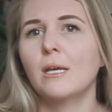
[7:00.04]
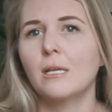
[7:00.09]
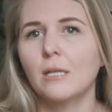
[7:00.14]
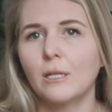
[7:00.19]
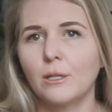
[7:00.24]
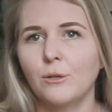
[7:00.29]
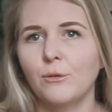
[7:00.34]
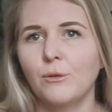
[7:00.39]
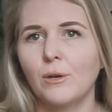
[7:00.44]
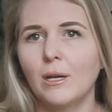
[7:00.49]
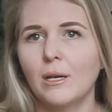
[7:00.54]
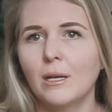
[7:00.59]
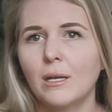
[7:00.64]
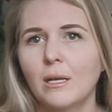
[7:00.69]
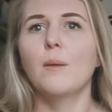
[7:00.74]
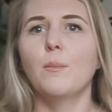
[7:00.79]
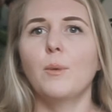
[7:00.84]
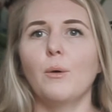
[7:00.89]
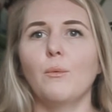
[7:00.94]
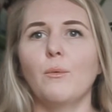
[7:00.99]
included.
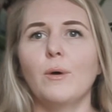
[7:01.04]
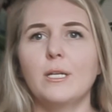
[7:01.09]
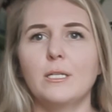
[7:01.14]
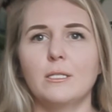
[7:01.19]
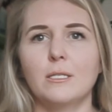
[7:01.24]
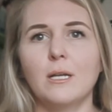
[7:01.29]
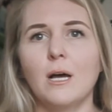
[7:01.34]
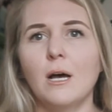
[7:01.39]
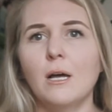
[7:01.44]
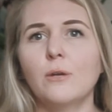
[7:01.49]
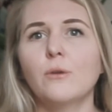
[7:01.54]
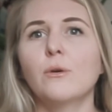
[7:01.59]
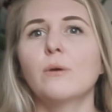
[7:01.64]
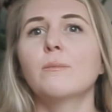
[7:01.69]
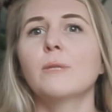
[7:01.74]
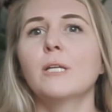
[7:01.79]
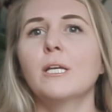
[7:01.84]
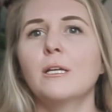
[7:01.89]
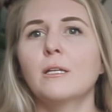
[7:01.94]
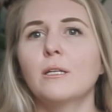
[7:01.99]
But what is not
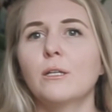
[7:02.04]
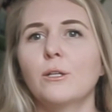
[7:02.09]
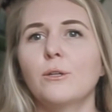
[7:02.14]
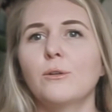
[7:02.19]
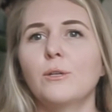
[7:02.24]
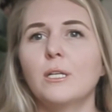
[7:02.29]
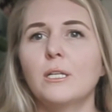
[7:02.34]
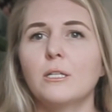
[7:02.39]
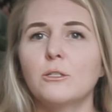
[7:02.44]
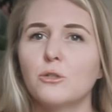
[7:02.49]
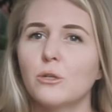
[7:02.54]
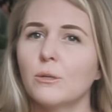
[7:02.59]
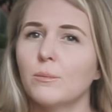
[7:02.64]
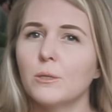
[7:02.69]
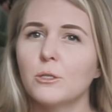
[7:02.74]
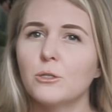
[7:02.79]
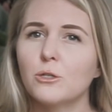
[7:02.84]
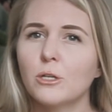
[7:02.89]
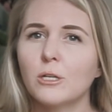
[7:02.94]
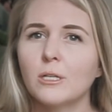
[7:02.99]
normally included in trip
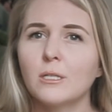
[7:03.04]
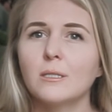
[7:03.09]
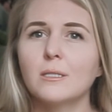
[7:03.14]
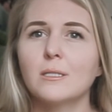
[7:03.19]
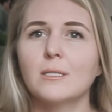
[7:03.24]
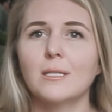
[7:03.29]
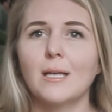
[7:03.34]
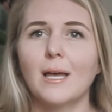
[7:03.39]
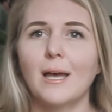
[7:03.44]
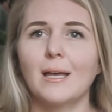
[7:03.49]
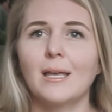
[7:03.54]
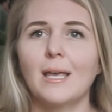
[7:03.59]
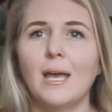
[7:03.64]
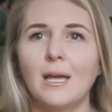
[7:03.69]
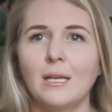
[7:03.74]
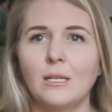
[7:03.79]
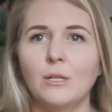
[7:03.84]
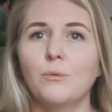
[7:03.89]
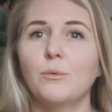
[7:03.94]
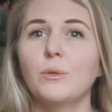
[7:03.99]
insurance?
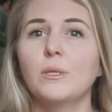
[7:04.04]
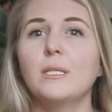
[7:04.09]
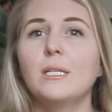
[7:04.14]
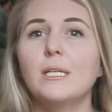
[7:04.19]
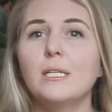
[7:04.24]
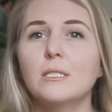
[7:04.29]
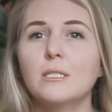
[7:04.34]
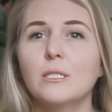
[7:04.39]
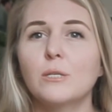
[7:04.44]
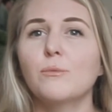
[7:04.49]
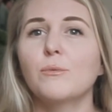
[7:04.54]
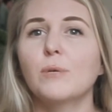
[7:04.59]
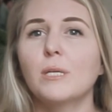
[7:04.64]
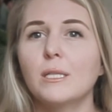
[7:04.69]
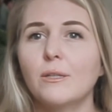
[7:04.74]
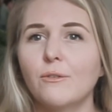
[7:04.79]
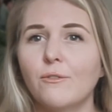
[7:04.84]
Again, you will need to read the